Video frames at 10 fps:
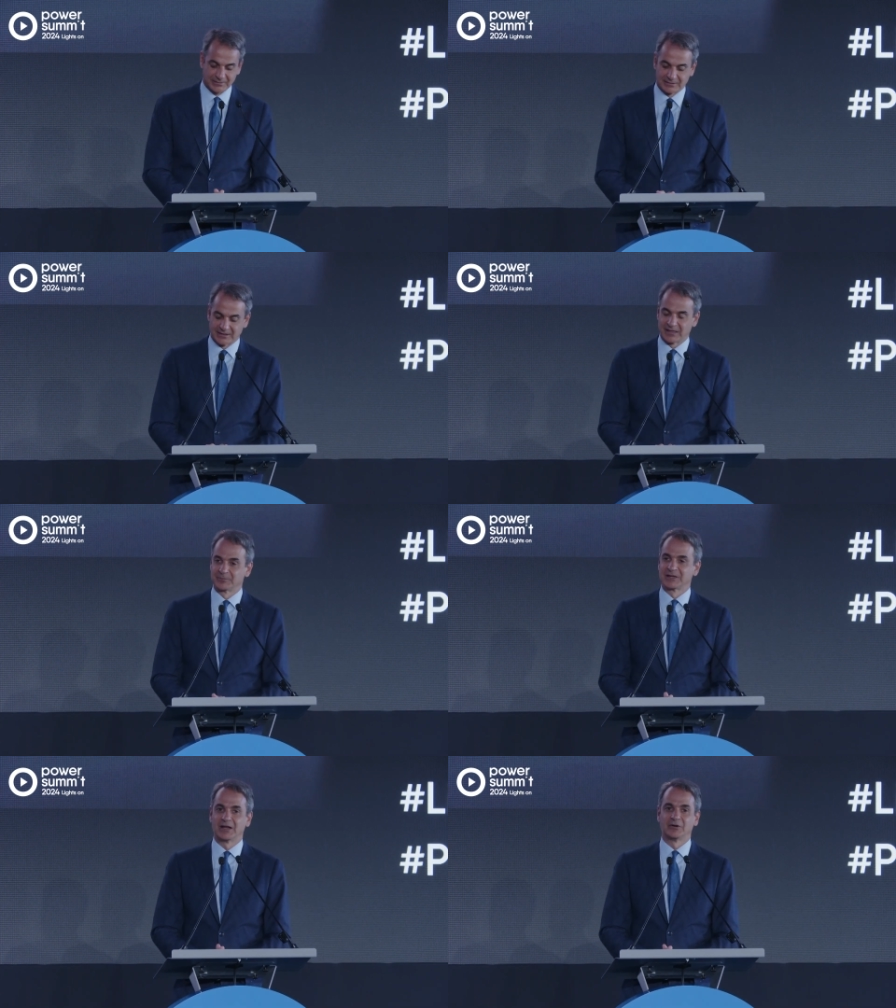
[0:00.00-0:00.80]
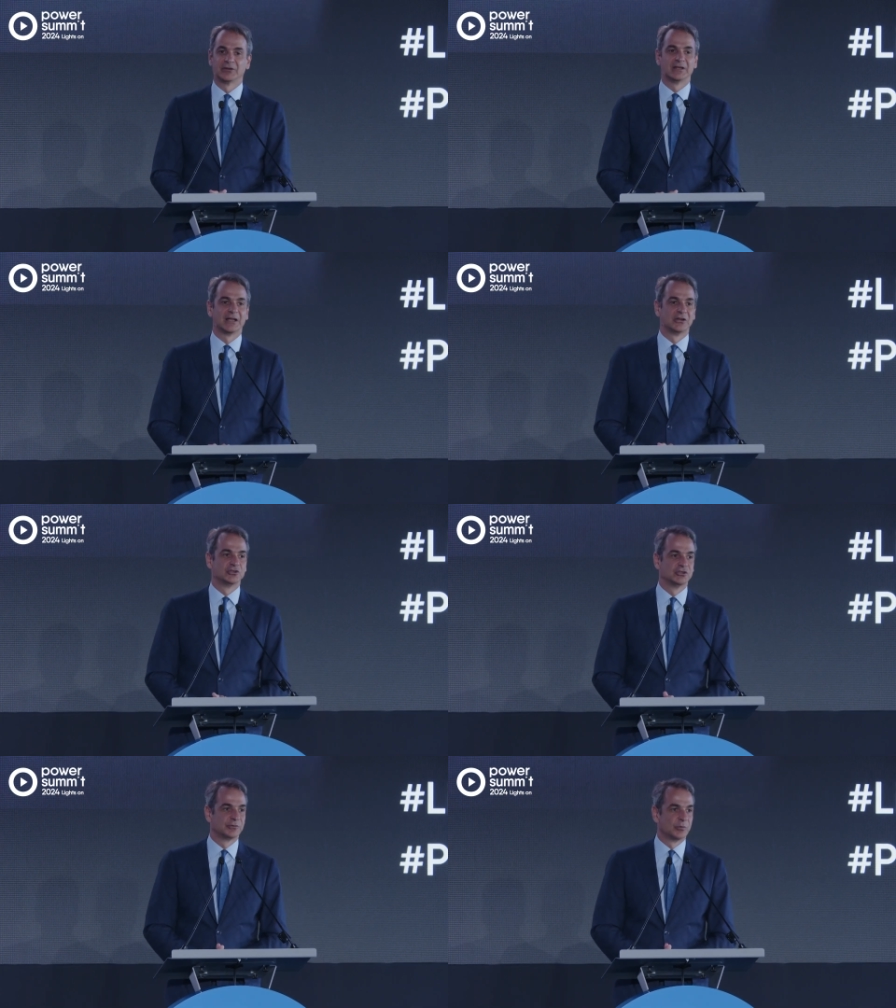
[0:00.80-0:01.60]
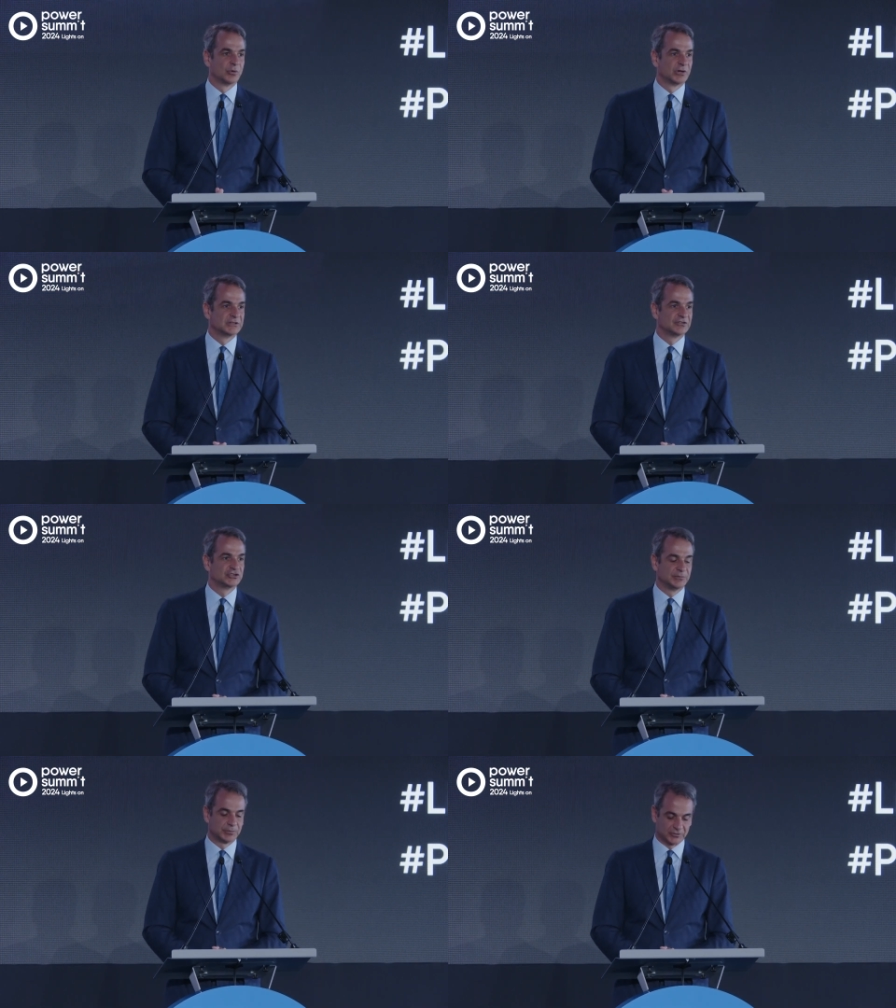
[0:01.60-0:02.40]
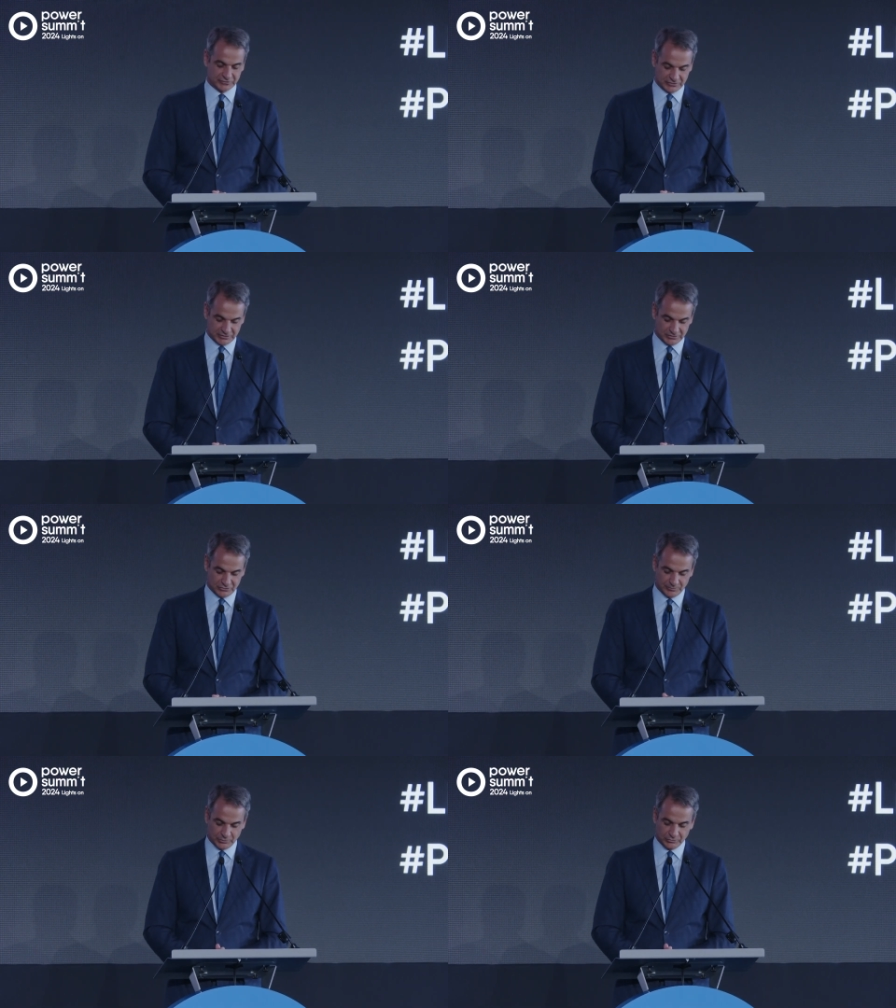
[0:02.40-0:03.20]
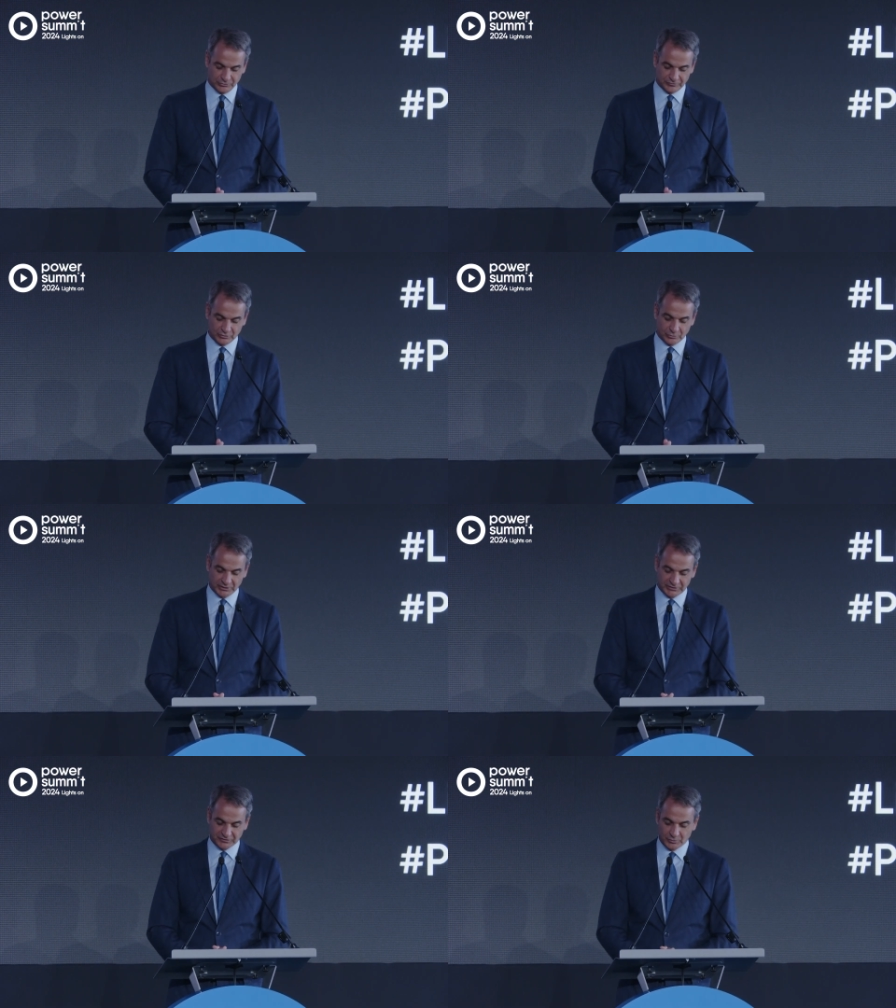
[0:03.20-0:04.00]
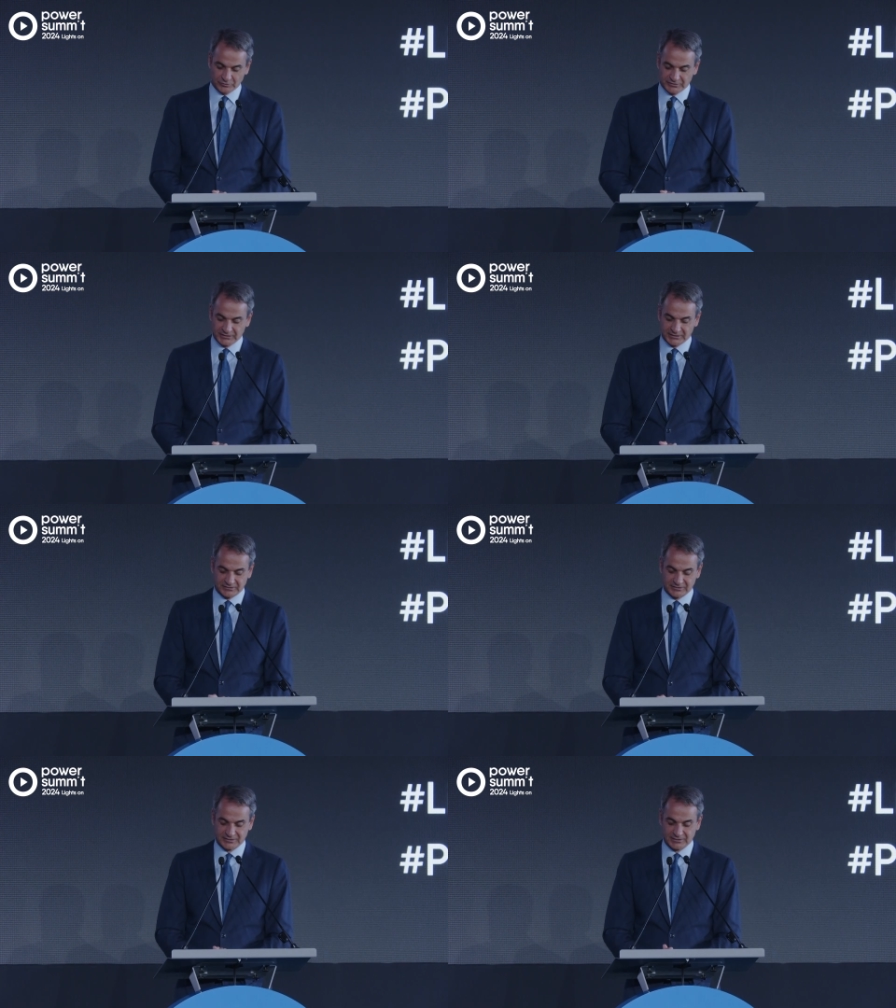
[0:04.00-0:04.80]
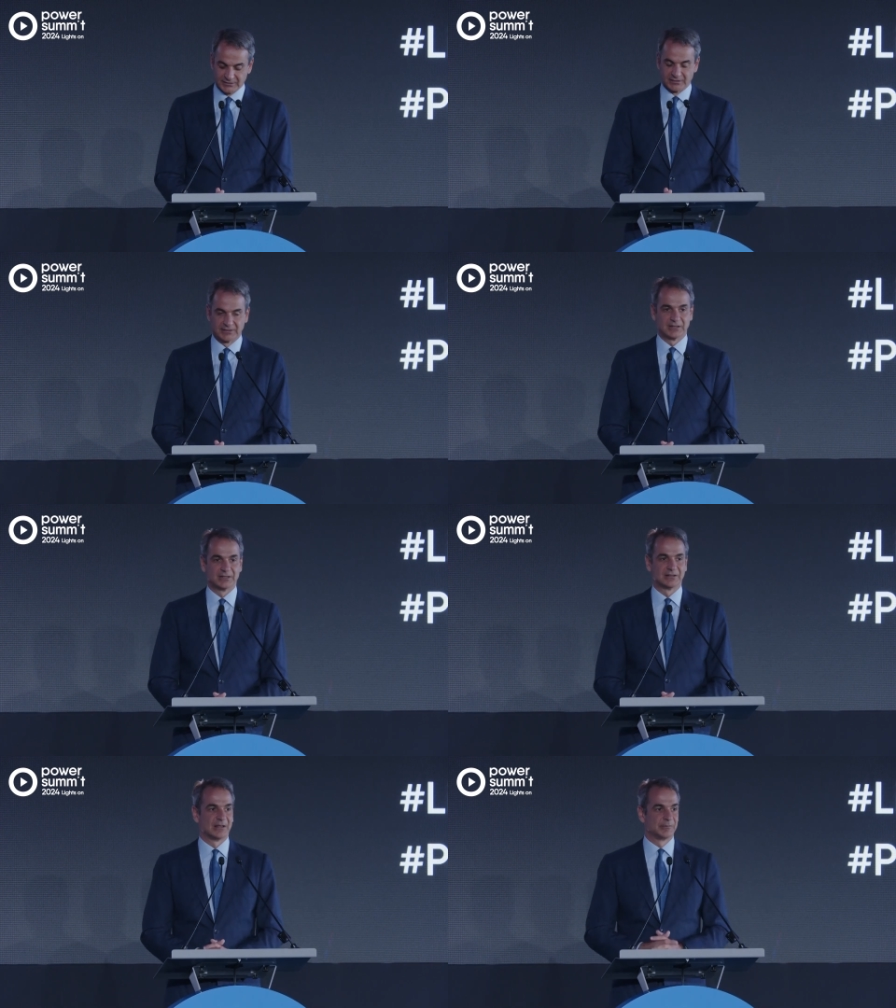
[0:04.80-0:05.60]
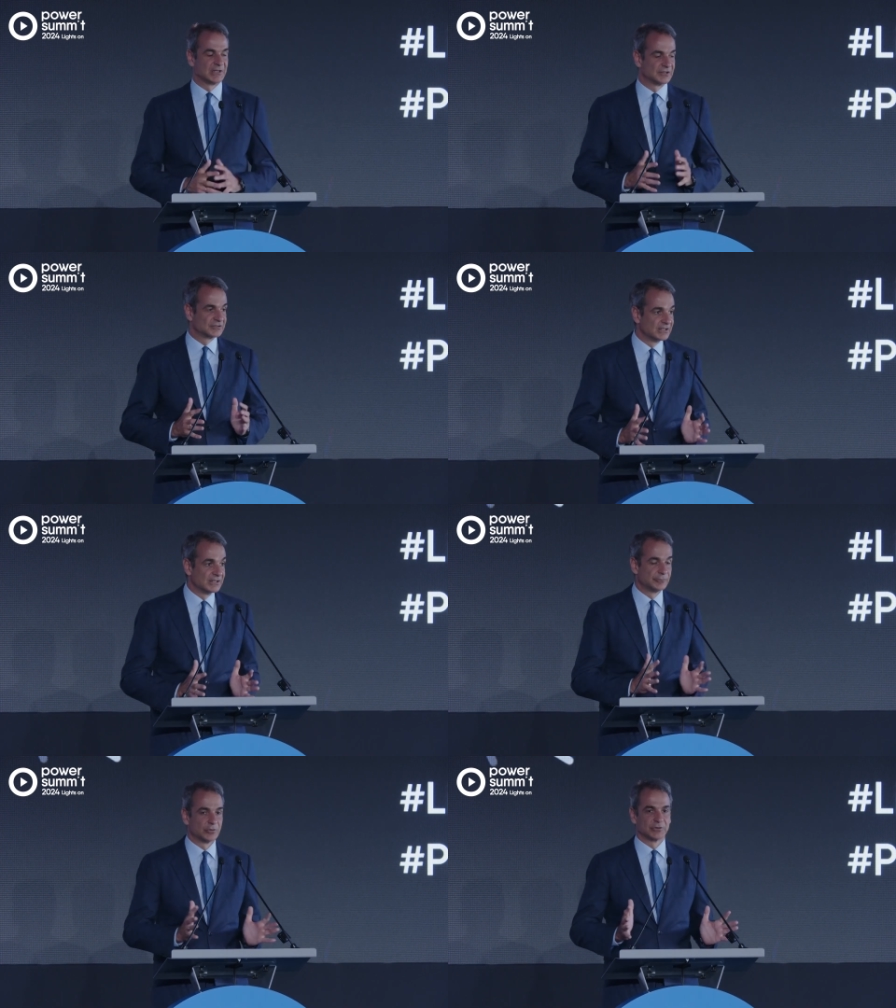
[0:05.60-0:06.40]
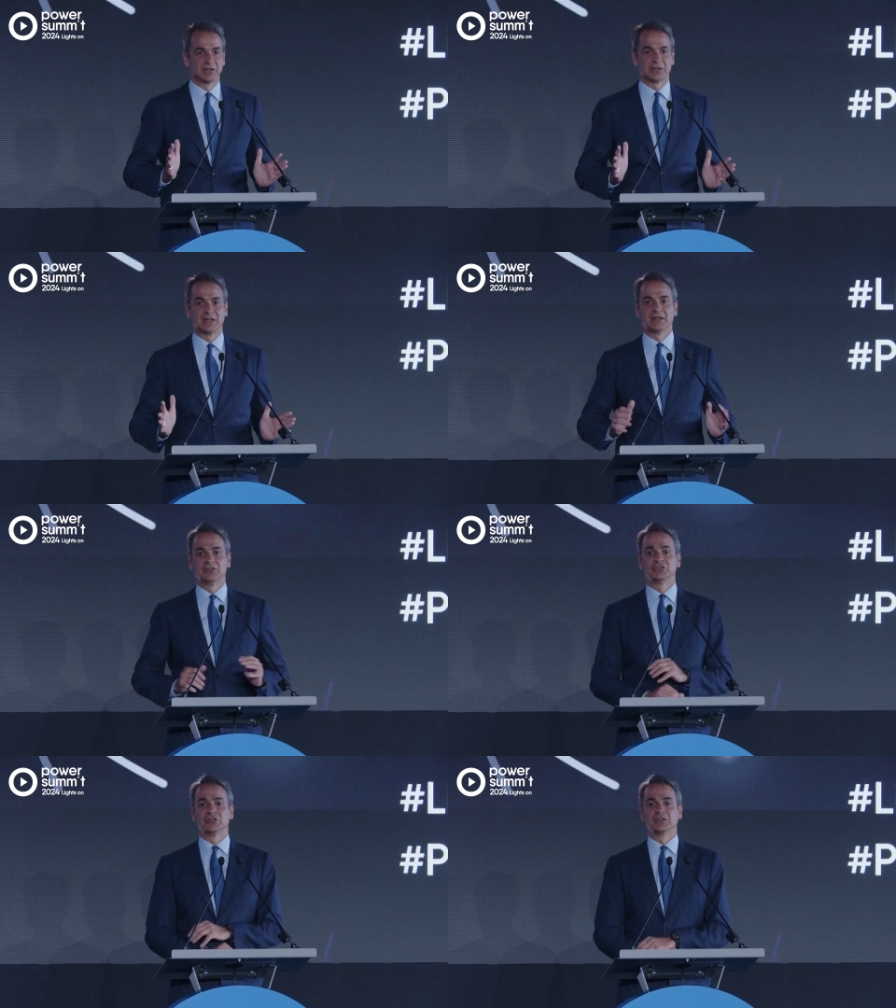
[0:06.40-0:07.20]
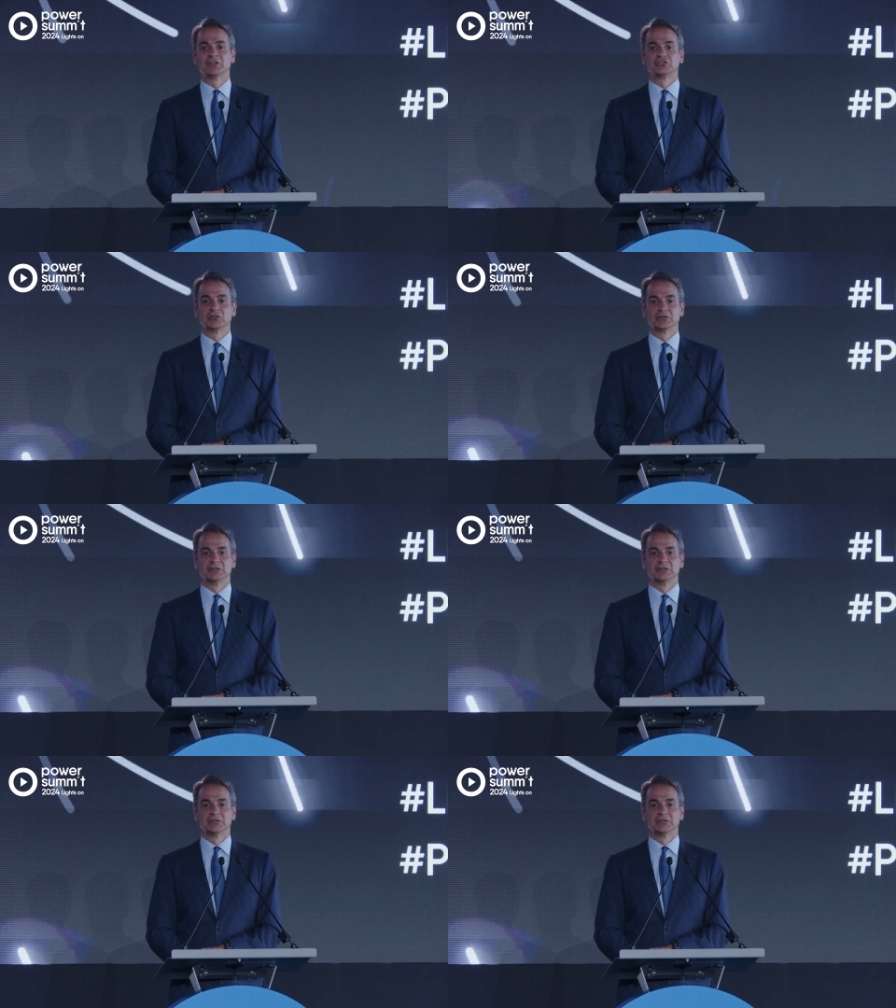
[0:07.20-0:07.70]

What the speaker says: help carry energy from where it is cheapest to produce to where it is most needed, and helping us deliver the energy transition,